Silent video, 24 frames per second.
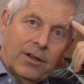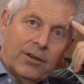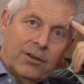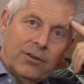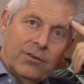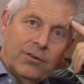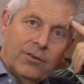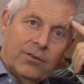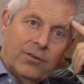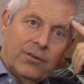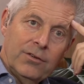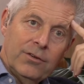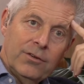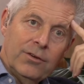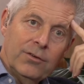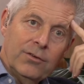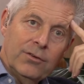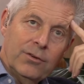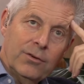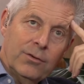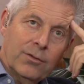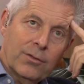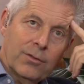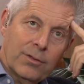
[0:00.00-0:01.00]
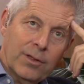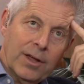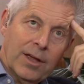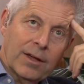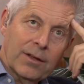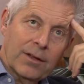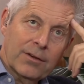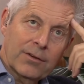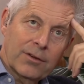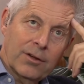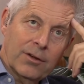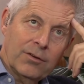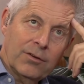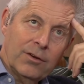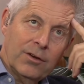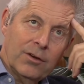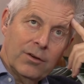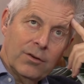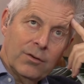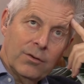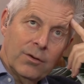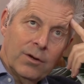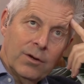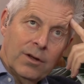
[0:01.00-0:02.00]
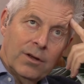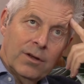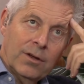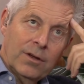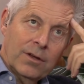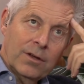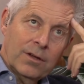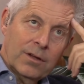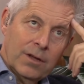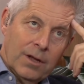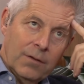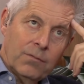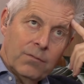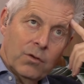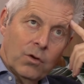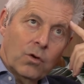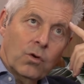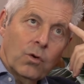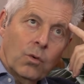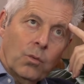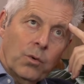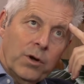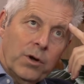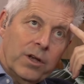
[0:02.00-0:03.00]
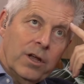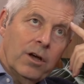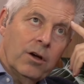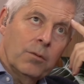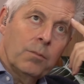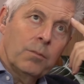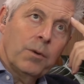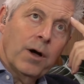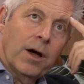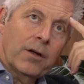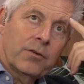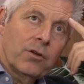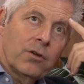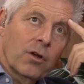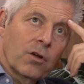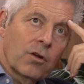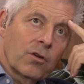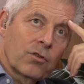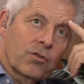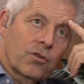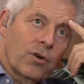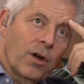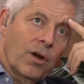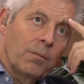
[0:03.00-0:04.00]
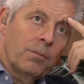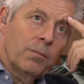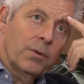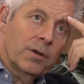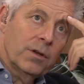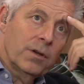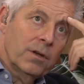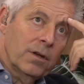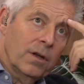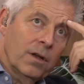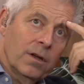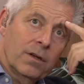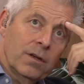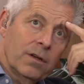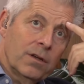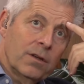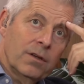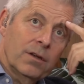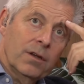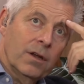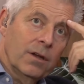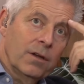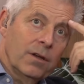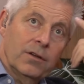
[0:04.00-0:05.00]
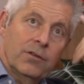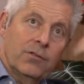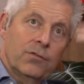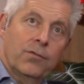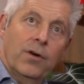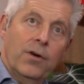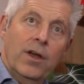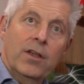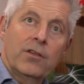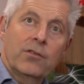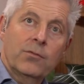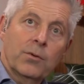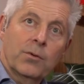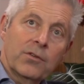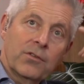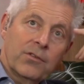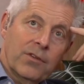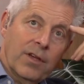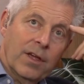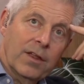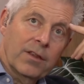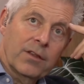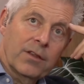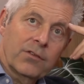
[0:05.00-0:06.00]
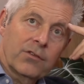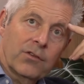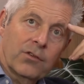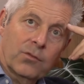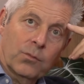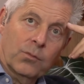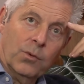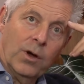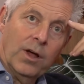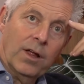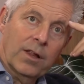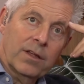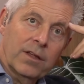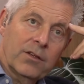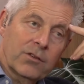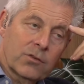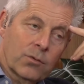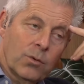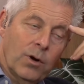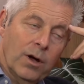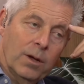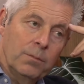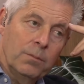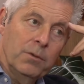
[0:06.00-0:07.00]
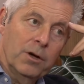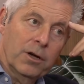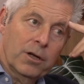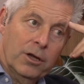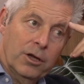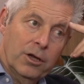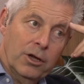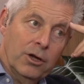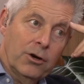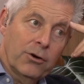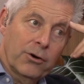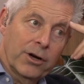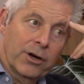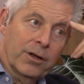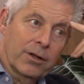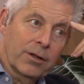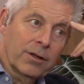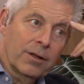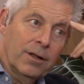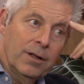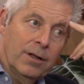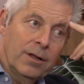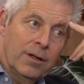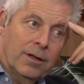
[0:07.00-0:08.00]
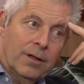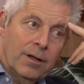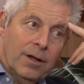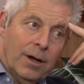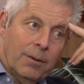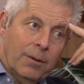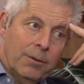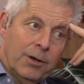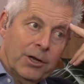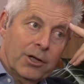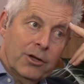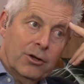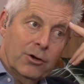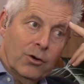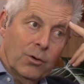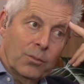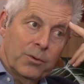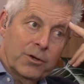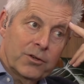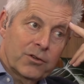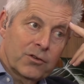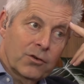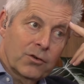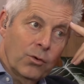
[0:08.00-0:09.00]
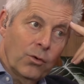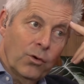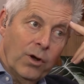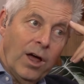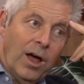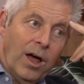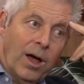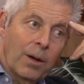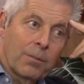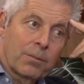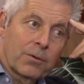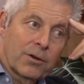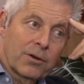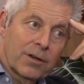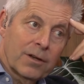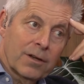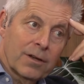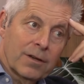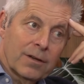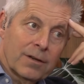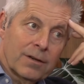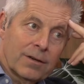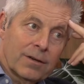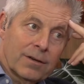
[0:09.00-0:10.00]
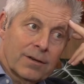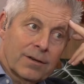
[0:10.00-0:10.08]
And you do think, don't you, given that all we know about Donald Trump, and his friends would say this as well, he is quite mercurial. I mean, it could all be torn up, couldn't it?